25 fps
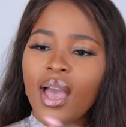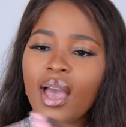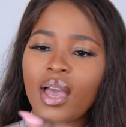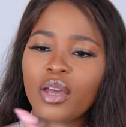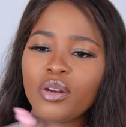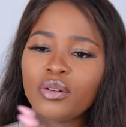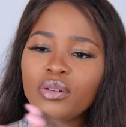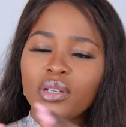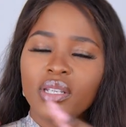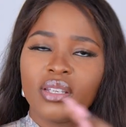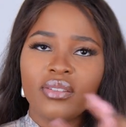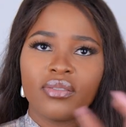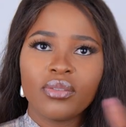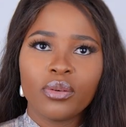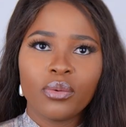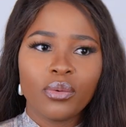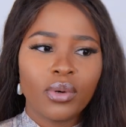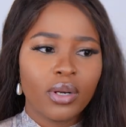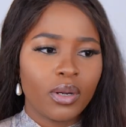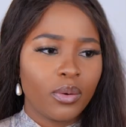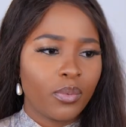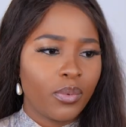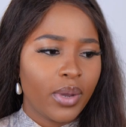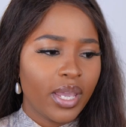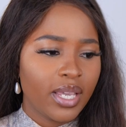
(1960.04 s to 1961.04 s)
I don't even
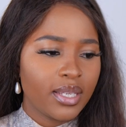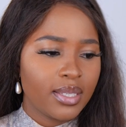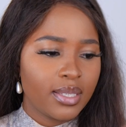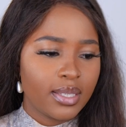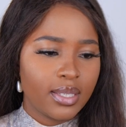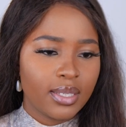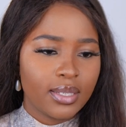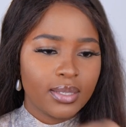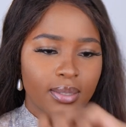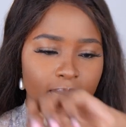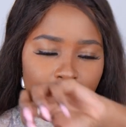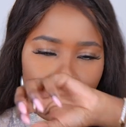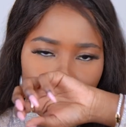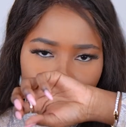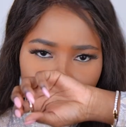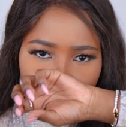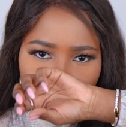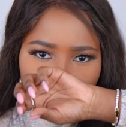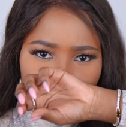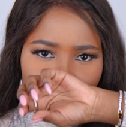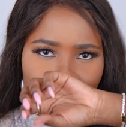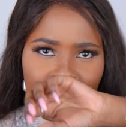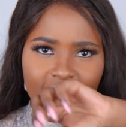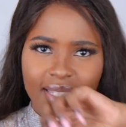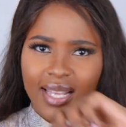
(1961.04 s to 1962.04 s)
want to waste this
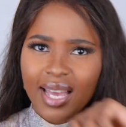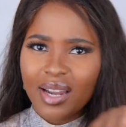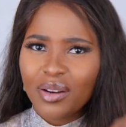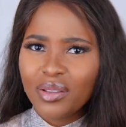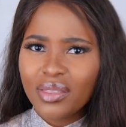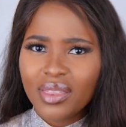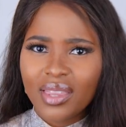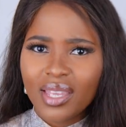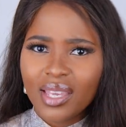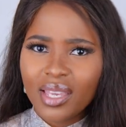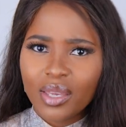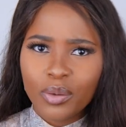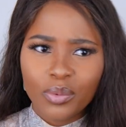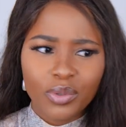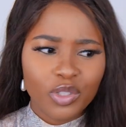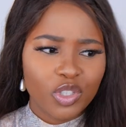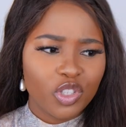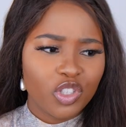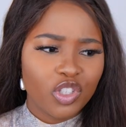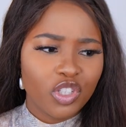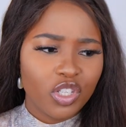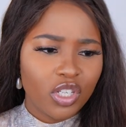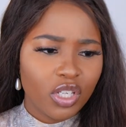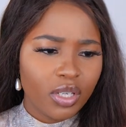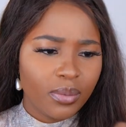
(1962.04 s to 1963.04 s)
because I don't think it
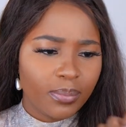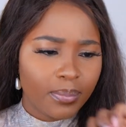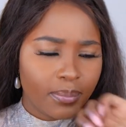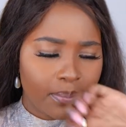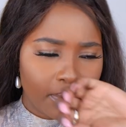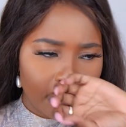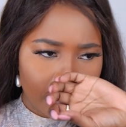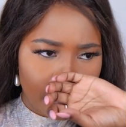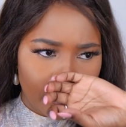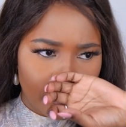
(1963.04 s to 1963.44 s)
was cheap.